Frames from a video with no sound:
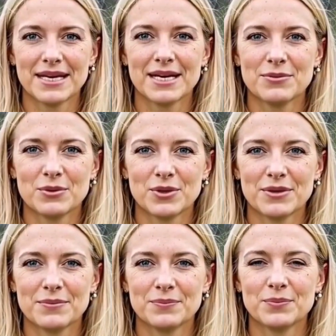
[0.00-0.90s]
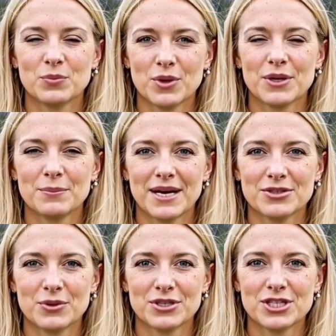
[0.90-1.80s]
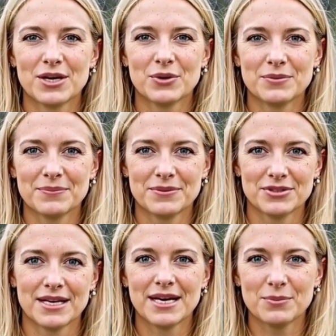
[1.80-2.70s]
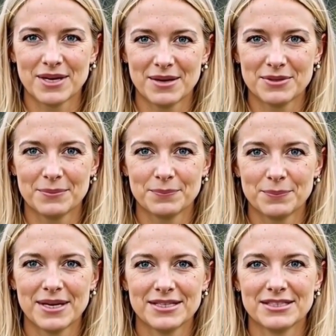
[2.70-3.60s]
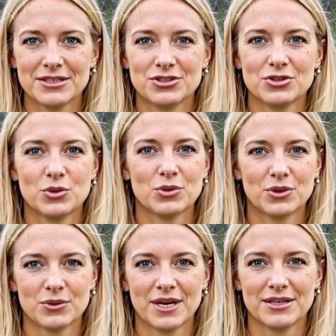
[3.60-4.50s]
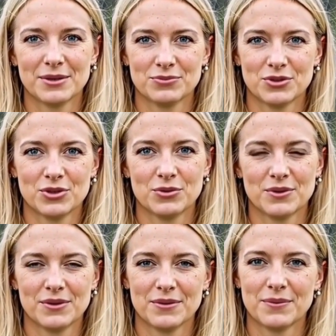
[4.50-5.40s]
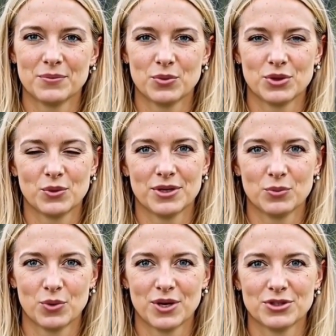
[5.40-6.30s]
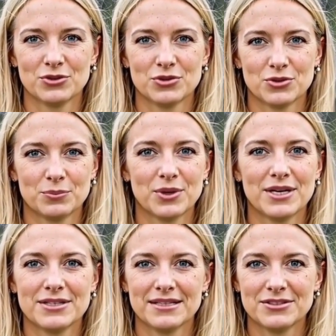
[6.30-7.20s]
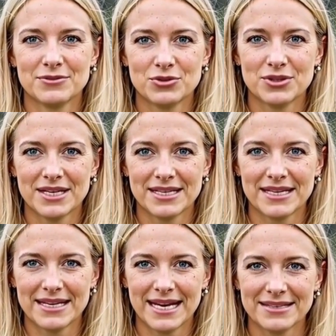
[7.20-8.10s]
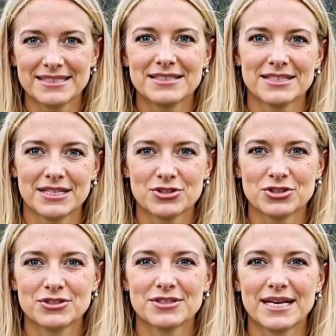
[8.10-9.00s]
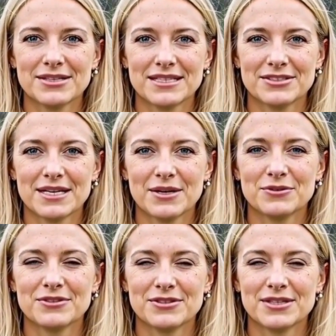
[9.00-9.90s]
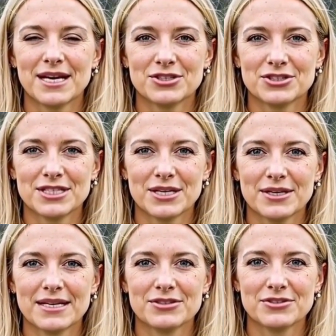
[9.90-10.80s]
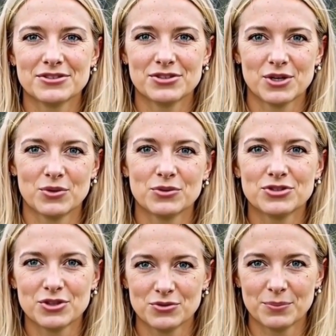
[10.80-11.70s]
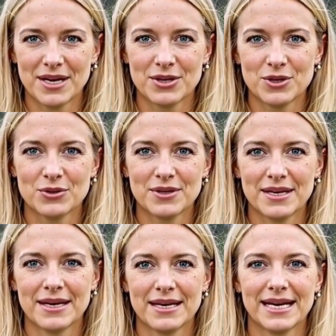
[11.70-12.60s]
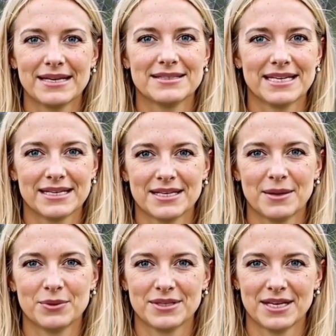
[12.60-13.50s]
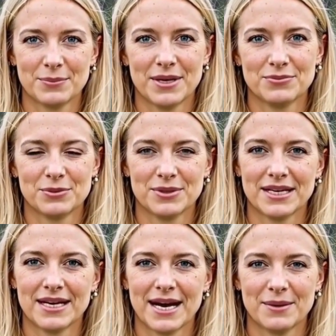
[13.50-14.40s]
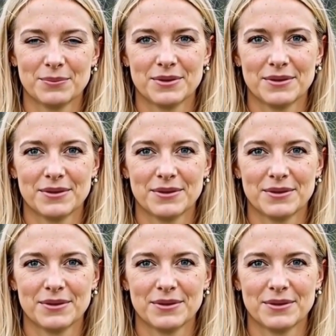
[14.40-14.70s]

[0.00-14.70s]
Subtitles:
Hey everyone, welcome back to our channel. Today we have an amazing tutorial lined up for you. We're going to walk you through the process of creating an SSH, SSL / TLS Stunnel server payload and setting it up on the Netmod VPN app.